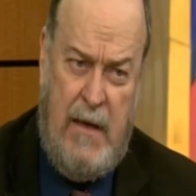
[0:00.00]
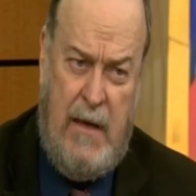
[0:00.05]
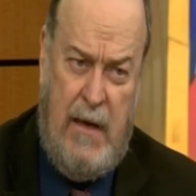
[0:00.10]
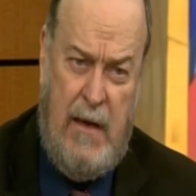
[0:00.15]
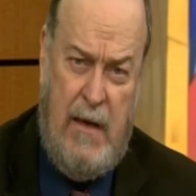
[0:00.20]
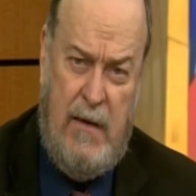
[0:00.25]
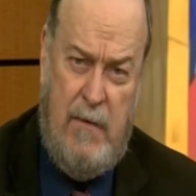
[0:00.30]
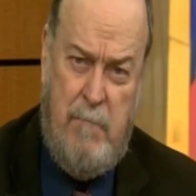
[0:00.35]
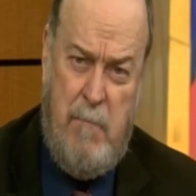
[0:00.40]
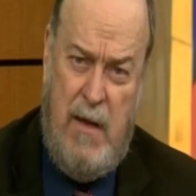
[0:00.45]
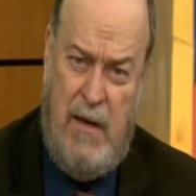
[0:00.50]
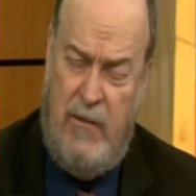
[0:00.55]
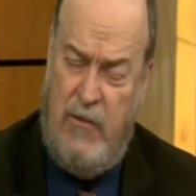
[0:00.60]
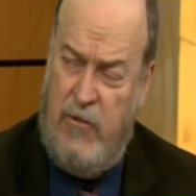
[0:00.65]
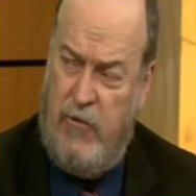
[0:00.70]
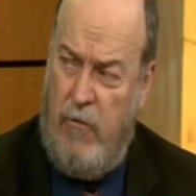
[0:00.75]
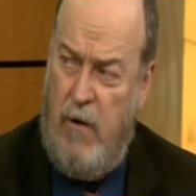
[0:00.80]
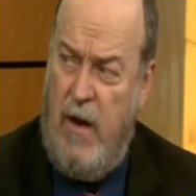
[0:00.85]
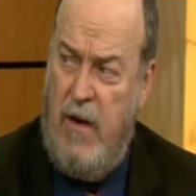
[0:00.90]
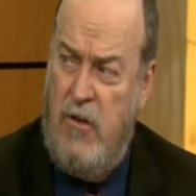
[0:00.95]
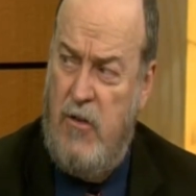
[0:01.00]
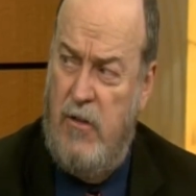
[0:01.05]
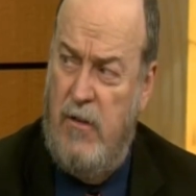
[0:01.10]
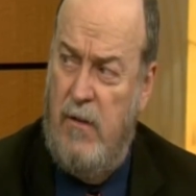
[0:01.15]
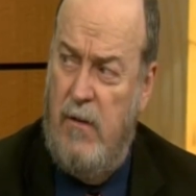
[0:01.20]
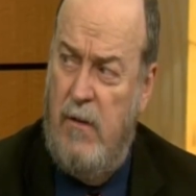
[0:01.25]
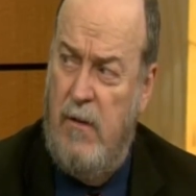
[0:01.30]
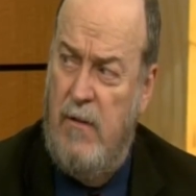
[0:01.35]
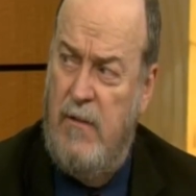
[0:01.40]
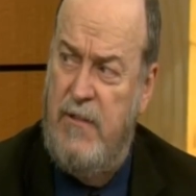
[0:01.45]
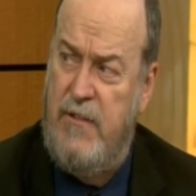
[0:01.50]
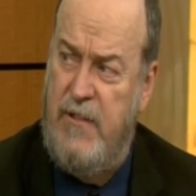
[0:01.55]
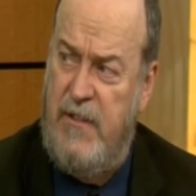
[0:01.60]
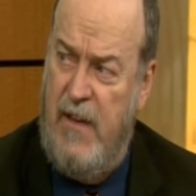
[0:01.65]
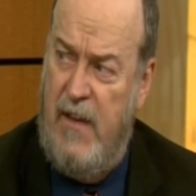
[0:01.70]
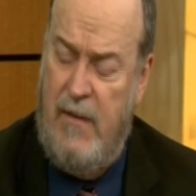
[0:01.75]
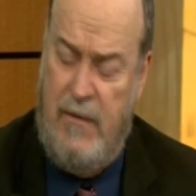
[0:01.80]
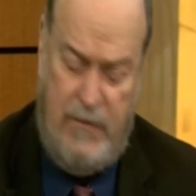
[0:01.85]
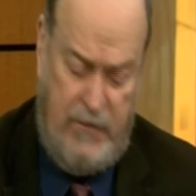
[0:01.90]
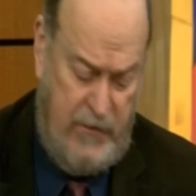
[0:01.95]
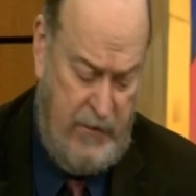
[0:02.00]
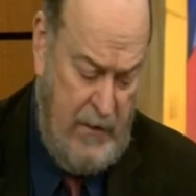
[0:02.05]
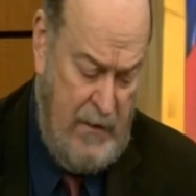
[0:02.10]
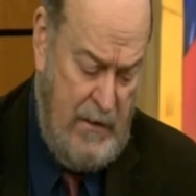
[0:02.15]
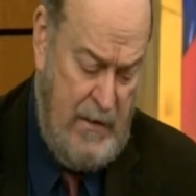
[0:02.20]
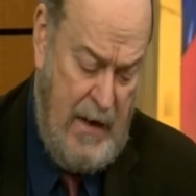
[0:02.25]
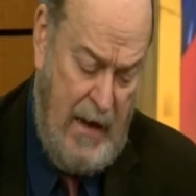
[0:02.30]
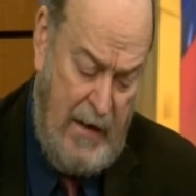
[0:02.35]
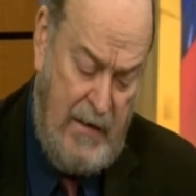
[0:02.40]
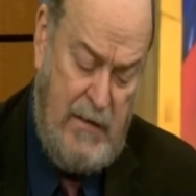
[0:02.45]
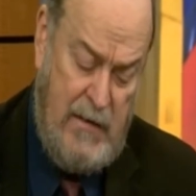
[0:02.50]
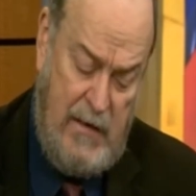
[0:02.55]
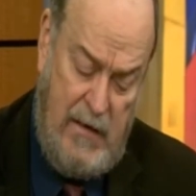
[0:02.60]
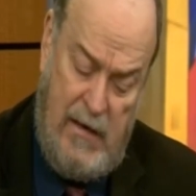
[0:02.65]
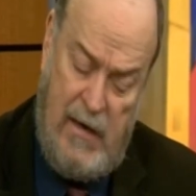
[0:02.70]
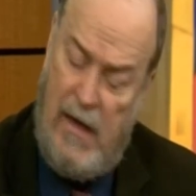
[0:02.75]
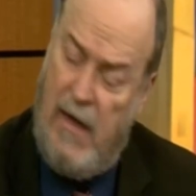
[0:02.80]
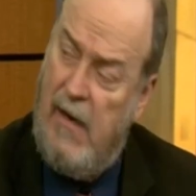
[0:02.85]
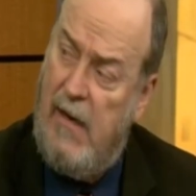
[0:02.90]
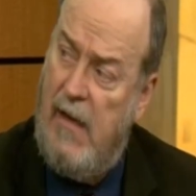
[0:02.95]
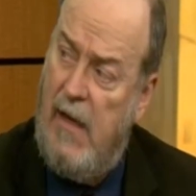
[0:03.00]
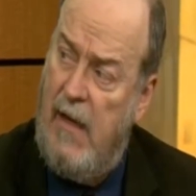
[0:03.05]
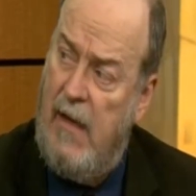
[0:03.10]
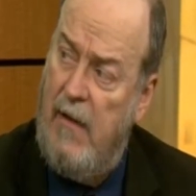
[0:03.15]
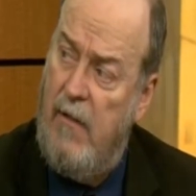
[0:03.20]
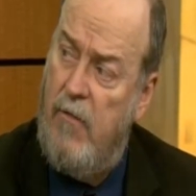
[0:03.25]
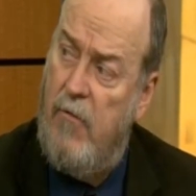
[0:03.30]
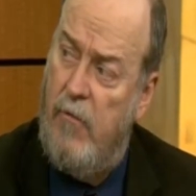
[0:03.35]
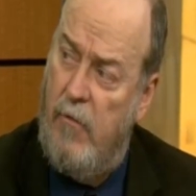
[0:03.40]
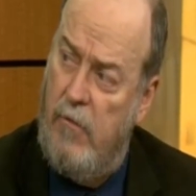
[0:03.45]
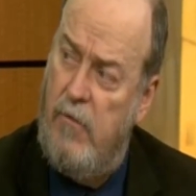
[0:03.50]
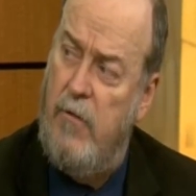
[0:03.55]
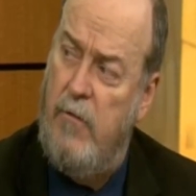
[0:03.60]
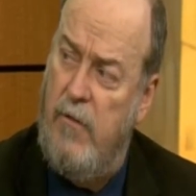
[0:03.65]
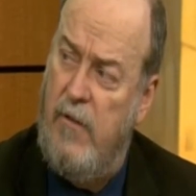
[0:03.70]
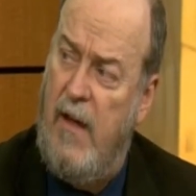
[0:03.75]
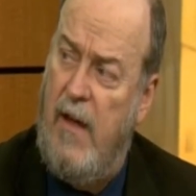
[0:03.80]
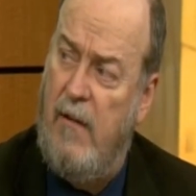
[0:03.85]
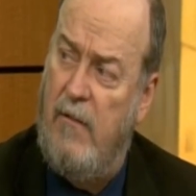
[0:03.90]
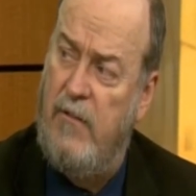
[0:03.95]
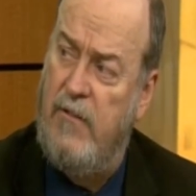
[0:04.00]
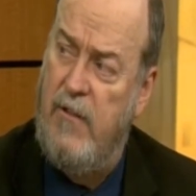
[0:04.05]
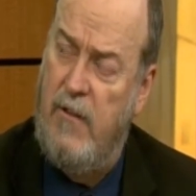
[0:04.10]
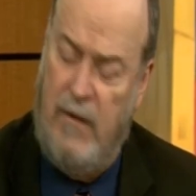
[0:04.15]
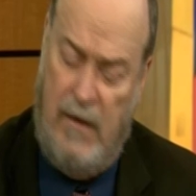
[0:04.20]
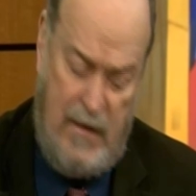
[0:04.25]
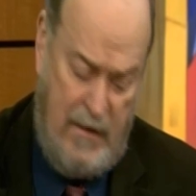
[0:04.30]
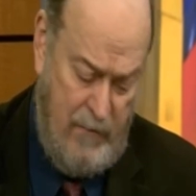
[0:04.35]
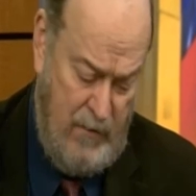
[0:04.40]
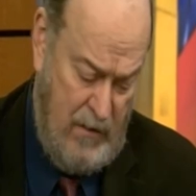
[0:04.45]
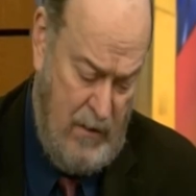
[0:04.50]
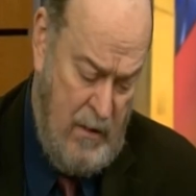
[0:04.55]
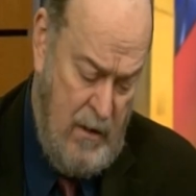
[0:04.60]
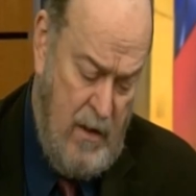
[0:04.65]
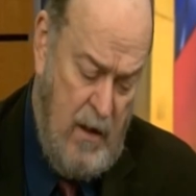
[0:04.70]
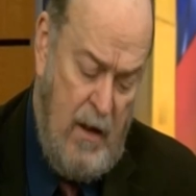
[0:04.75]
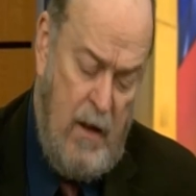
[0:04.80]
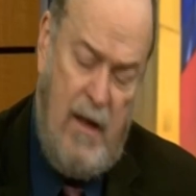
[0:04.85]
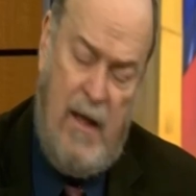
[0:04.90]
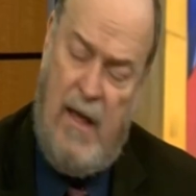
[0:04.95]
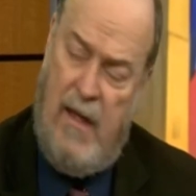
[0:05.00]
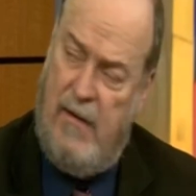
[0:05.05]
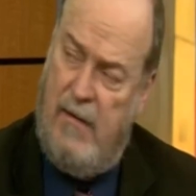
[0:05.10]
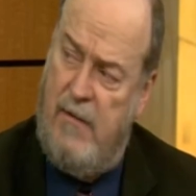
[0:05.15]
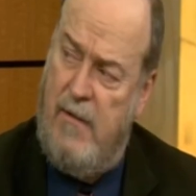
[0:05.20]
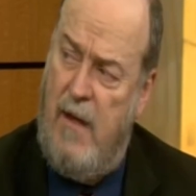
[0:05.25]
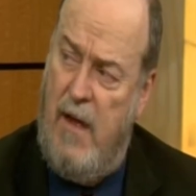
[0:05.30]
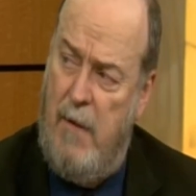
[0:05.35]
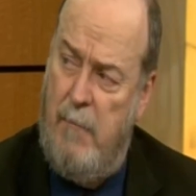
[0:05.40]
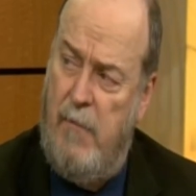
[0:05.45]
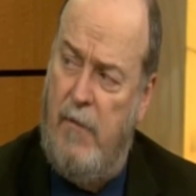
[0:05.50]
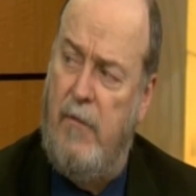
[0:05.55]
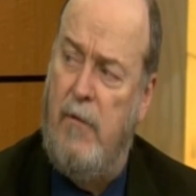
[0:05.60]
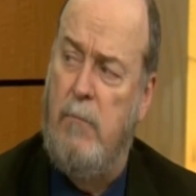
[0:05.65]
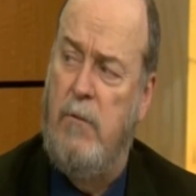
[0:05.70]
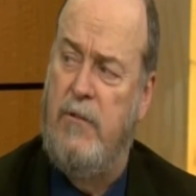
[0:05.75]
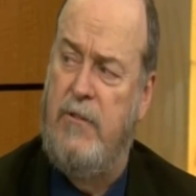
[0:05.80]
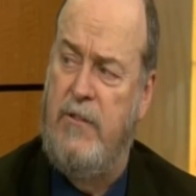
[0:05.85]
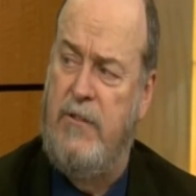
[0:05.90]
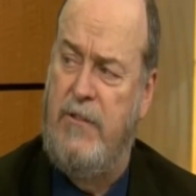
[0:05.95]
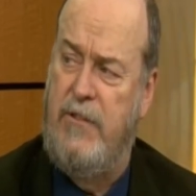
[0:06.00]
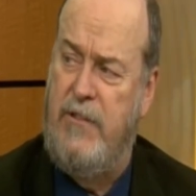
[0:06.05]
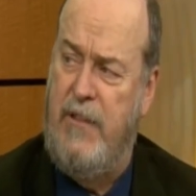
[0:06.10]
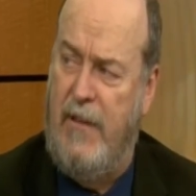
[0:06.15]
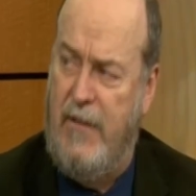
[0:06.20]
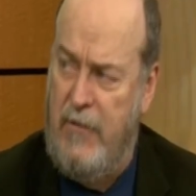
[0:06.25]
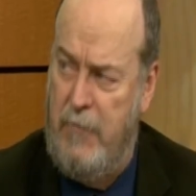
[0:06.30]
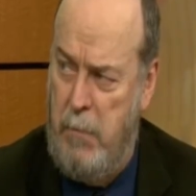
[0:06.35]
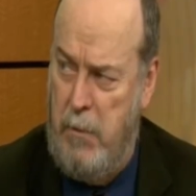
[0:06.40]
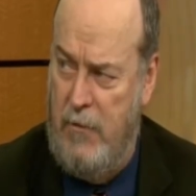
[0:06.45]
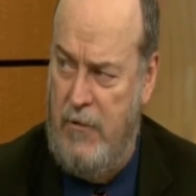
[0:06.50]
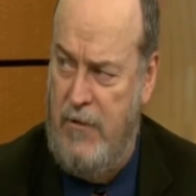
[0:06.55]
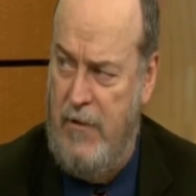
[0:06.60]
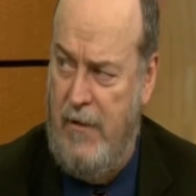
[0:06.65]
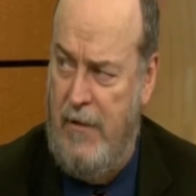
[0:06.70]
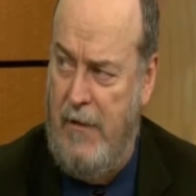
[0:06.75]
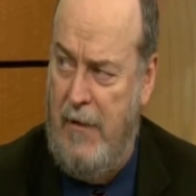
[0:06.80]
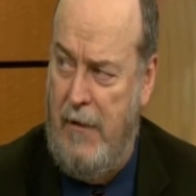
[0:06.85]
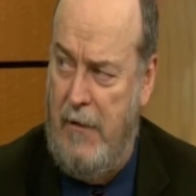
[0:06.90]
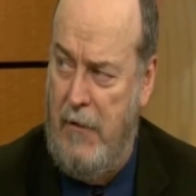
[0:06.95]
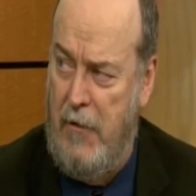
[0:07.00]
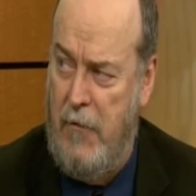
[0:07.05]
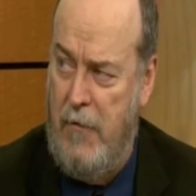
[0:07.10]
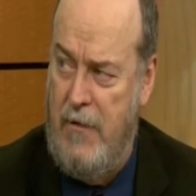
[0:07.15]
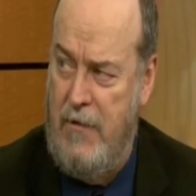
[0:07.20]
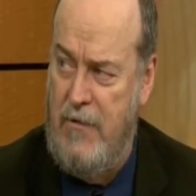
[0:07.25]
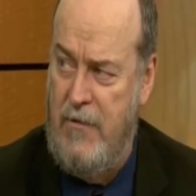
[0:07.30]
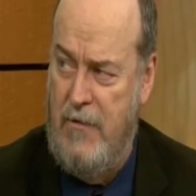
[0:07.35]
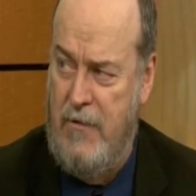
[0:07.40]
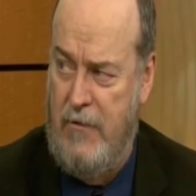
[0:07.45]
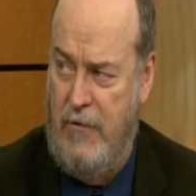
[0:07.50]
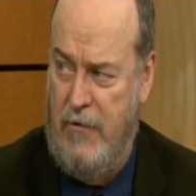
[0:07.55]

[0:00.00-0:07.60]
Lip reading: in administration since 1998 through 2011 at a time that there was a 6% increase in